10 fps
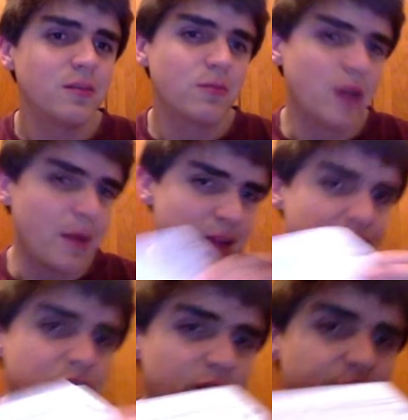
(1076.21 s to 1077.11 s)
I'm
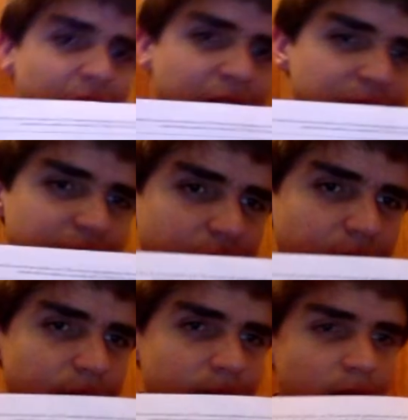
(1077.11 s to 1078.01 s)
asking you to define it
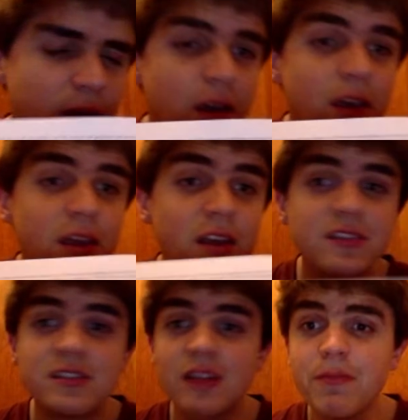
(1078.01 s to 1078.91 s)
here,
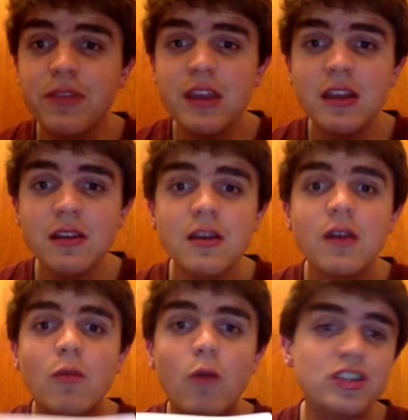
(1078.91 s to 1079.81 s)
is something
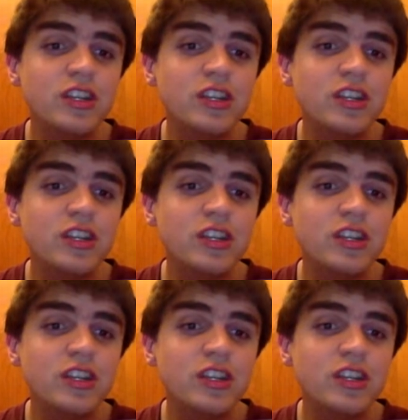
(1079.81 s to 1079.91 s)
which